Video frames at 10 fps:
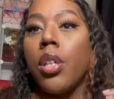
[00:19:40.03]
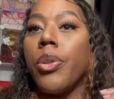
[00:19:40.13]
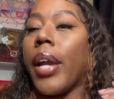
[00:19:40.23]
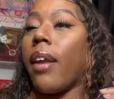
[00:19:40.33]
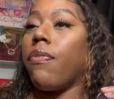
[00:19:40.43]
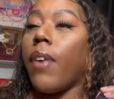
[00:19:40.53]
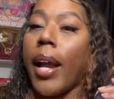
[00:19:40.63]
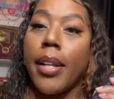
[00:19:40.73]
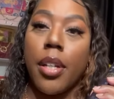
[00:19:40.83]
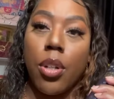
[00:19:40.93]
You can't
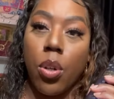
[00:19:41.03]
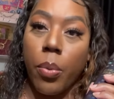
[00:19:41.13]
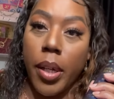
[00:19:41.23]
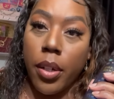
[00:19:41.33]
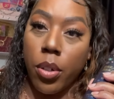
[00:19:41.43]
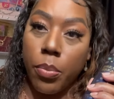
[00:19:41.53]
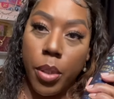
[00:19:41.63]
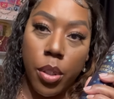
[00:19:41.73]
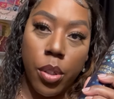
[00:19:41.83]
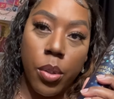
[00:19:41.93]
find it nowhere no
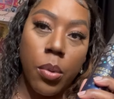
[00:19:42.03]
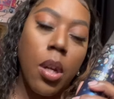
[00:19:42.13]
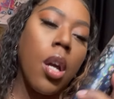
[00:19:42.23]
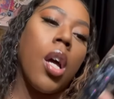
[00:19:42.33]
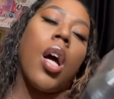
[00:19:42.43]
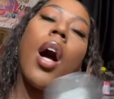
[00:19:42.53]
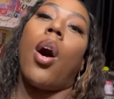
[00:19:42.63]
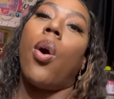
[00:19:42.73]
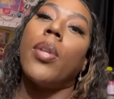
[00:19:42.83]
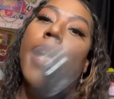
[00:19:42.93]
more.
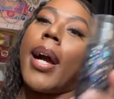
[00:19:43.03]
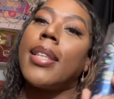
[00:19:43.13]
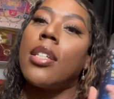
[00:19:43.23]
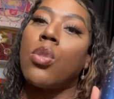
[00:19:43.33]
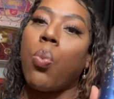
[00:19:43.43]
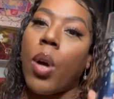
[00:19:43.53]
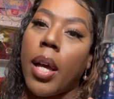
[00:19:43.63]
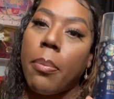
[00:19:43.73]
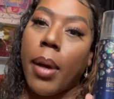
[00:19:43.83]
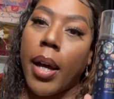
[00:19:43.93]
I only got this
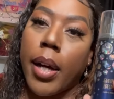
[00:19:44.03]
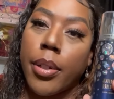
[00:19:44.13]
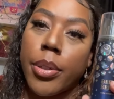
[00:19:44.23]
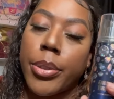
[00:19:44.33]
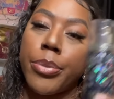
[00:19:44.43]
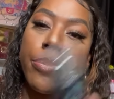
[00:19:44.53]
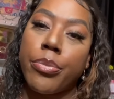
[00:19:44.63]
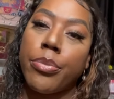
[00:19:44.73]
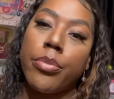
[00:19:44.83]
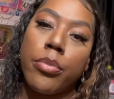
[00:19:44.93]
one bottle.
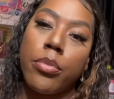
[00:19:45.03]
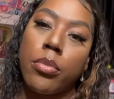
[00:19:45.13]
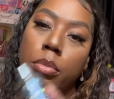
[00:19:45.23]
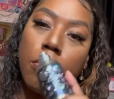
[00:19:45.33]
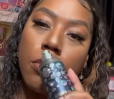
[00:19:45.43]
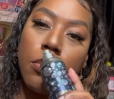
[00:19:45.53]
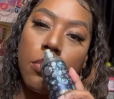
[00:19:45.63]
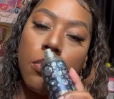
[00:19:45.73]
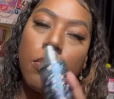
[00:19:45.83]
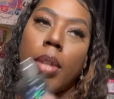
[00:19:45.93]

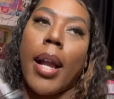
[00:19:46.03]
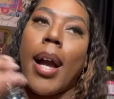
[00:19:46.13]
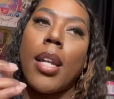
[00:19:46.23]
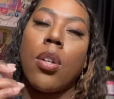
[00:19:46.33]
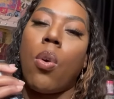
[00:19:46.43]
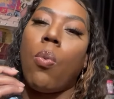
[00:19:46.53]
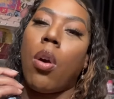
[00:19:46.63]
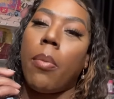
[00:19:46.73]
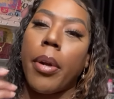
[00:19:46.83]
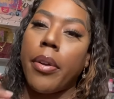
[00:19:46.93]
They got it on
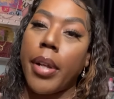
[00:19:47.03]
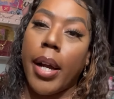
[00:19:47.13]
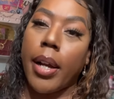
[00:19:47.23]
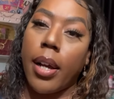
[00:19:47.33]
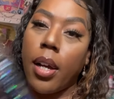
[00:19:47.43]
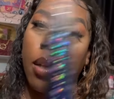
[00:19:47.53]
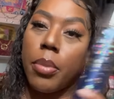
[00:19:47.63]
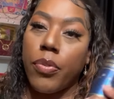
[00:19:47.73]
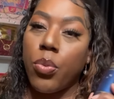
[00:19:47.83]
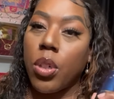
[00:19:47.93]
Walmart.com
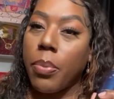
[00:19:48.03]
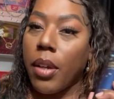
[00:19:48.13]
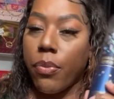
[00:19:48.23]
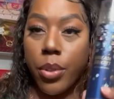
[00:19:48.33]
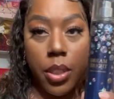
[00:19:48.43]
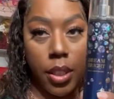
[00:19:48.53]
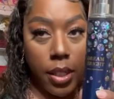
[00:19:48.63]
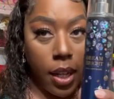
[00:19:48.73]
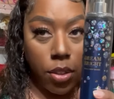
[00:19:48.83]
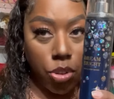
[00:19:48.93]
if you want to pay
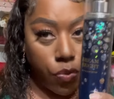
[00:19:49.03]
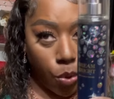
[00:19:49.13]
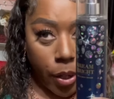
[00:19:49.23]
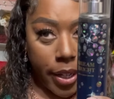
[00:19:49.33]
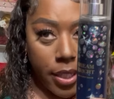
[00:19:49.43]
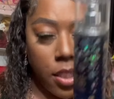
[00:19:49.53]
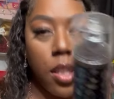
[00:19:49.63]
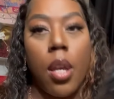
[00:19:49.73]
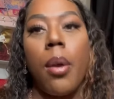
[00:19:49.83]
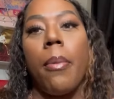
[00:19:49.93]
$14 for it.
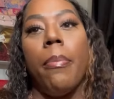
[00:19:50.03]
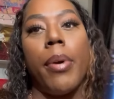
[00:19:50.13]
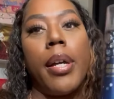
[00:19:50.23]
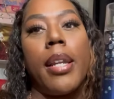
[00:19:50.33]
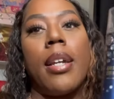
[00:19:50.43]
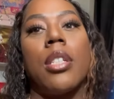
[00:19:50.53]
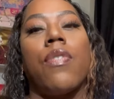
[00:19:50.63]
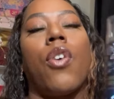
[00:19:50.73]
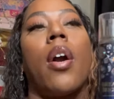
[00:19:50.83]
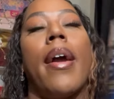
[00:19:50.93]
But as
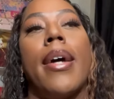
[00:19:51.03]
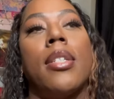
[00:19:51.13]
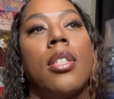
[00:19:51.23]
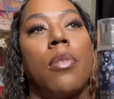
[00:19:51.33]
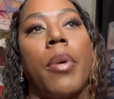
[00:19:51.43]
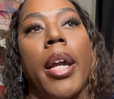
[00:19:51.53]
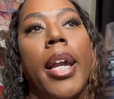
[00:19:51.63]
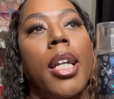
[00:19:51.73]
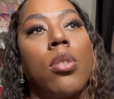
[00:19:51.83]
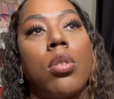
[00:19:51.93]
far as
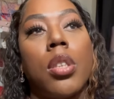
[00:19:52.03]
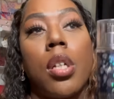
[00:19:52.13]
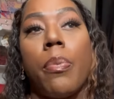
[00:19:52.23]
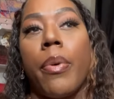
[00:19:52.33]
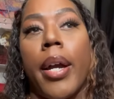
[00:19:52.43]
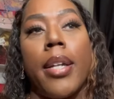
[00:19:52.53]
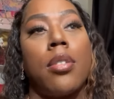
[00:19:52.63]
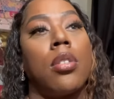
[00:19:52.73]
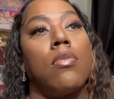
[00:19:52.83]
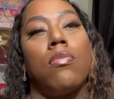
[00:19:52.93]
semi-annual sale
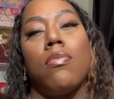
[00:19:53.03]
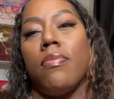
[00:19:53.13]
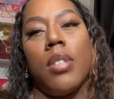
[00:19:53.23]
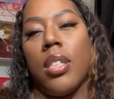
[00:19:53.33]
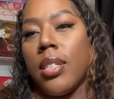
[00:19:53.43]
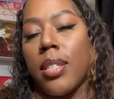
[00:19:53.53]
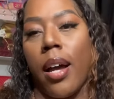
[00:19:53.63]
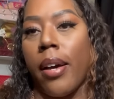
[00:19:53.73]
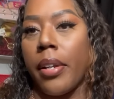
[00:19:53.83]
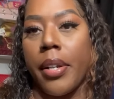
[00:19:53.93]
price, it's
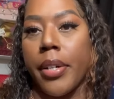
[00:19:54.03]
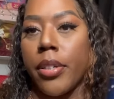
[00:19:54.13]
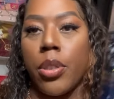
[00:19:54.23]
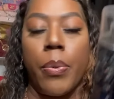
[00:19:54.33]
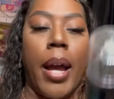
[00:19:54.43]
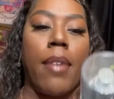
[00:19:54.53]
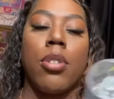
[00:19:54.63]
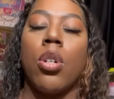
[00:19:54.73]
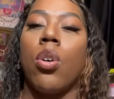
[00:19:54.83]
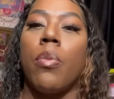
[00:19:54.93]
out of there. You'll have
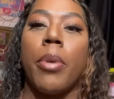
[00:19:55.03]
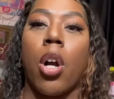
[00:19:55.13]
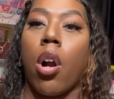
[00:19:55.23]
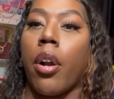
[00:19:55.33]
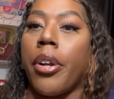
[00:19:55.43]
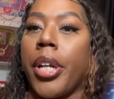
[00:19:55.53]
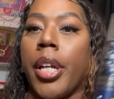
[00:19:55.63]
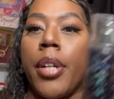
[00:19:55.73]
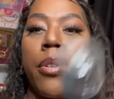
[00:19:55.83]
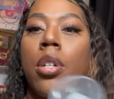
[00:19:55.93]
to go on
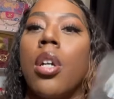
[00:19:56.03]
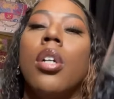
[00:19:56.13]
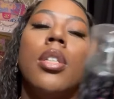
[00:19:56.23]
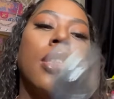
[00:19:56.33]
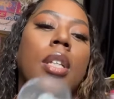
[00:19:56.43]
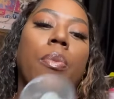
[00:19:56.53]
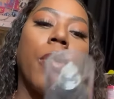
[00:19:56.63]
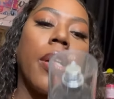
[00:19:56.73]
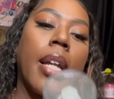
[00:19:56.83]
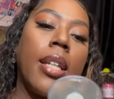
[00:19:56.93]
Mercari or
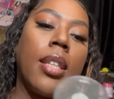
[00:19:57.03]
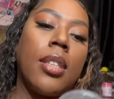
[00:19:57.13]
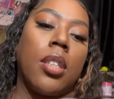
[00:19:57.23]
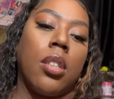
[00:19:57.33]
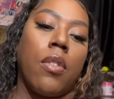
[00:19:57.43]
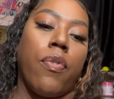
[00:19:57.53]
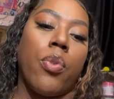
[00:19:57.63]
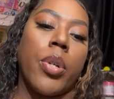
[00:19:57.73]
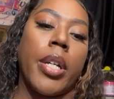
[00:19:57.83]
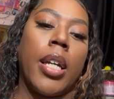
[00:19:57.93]
somewhere like that to look
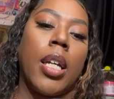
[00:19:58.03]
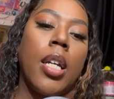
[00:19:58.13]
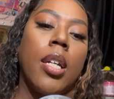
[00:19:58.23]
for it.